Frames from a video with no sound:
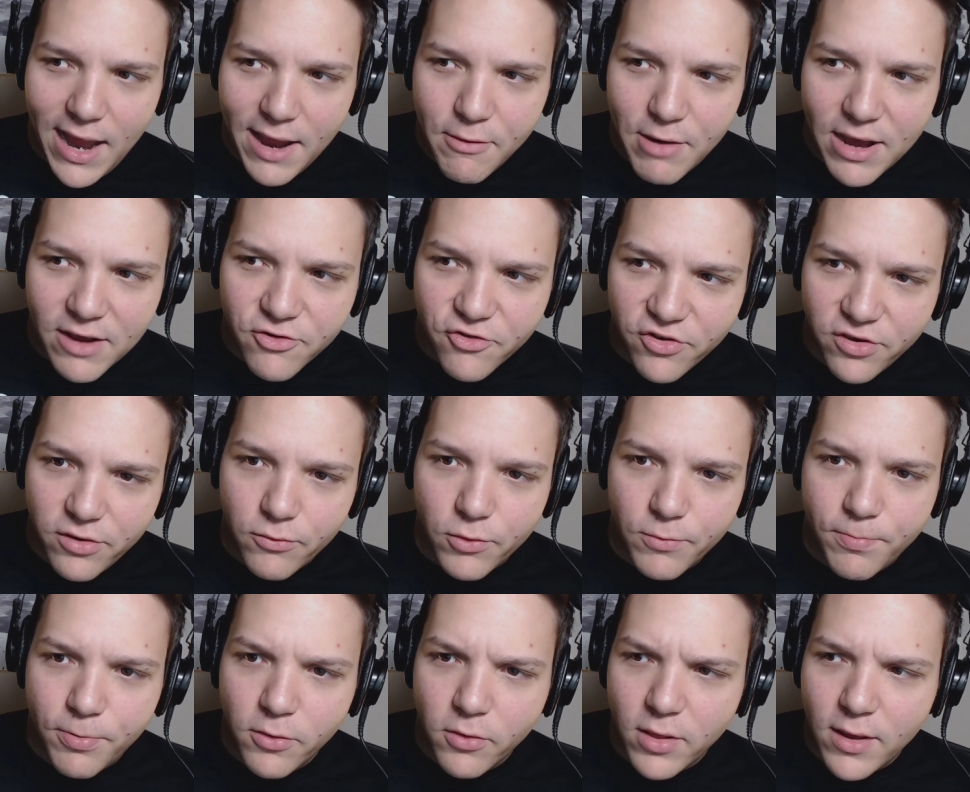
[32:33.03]
I actually
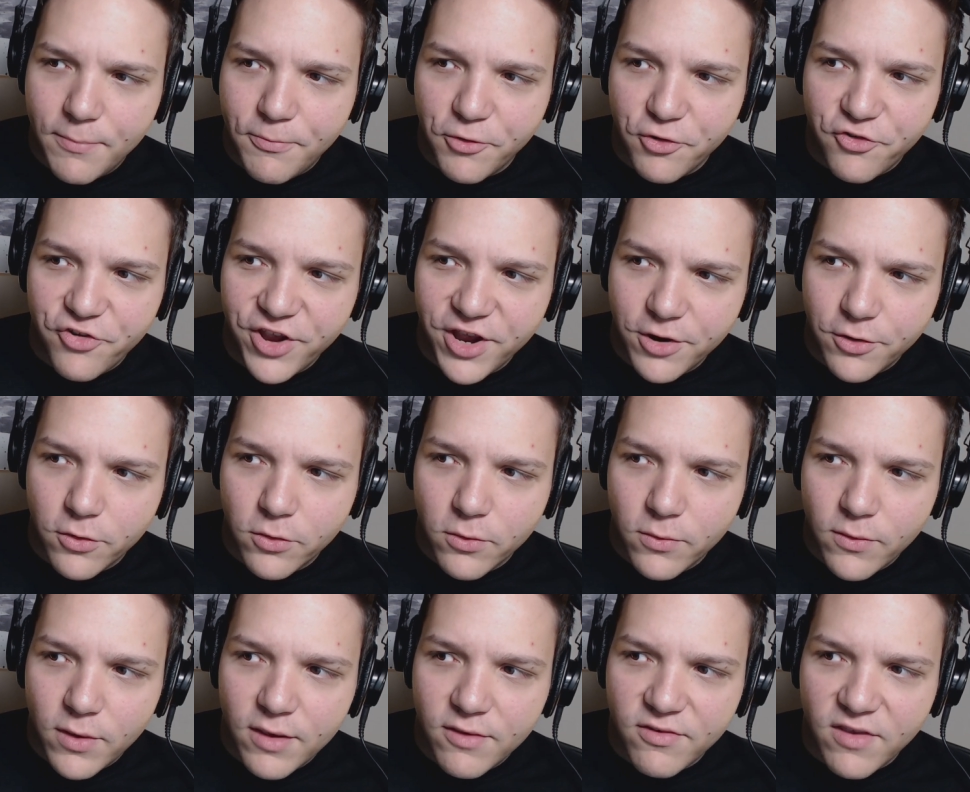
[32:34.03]
will pull up your
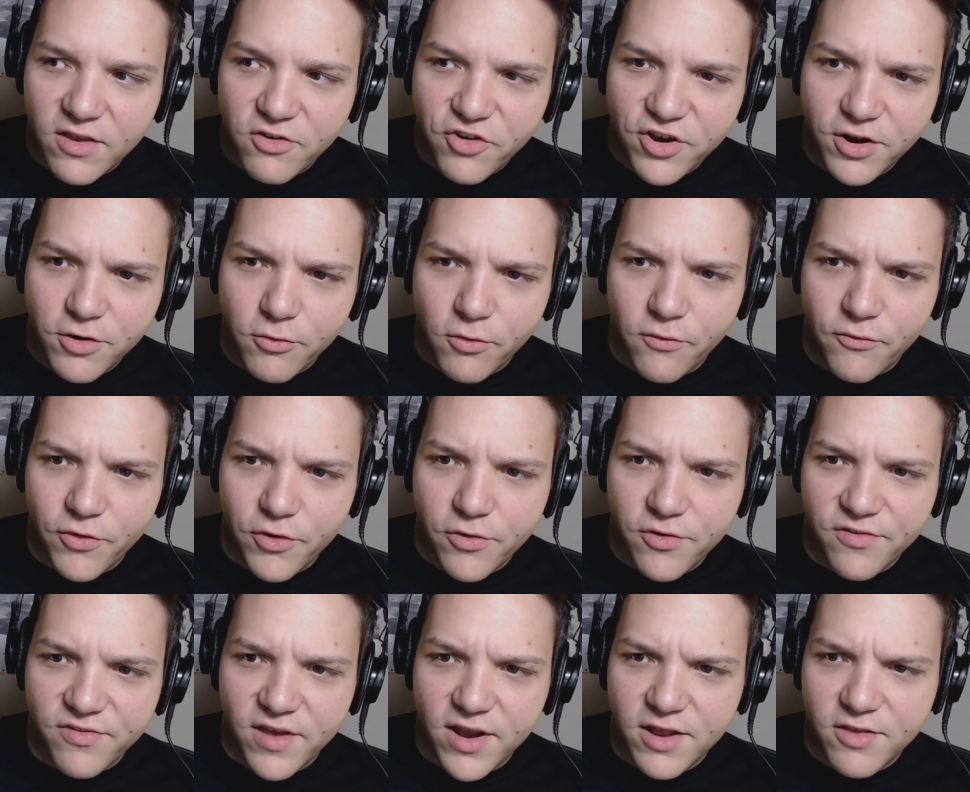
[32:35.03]
channel as a channel review
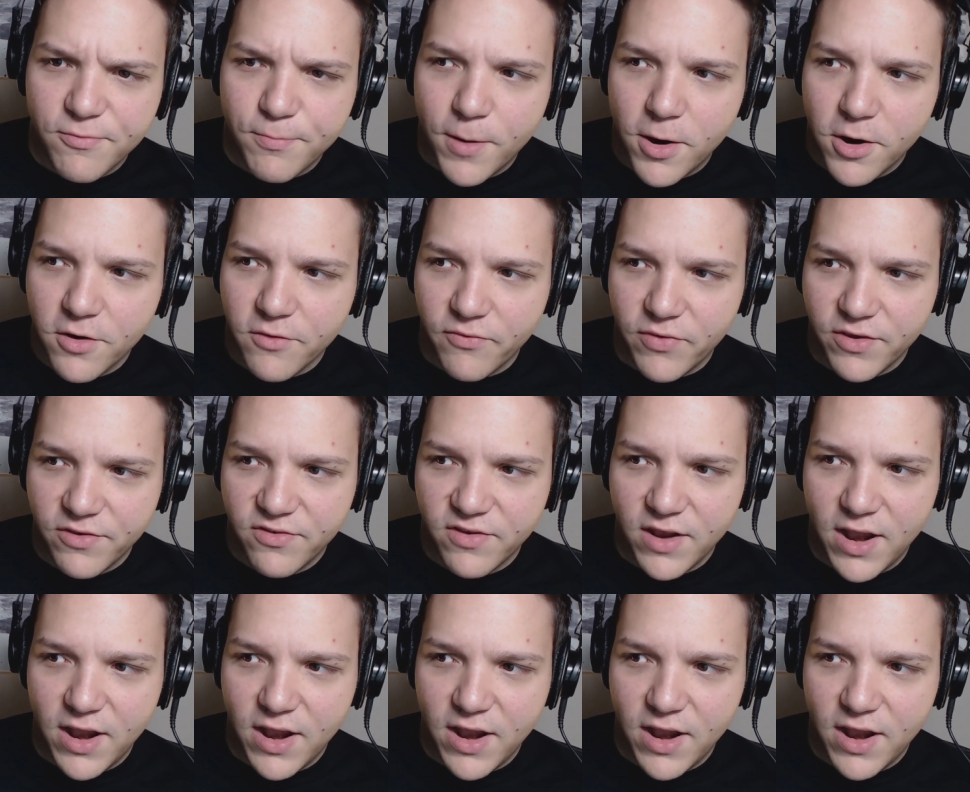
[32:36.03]
because that is part of this.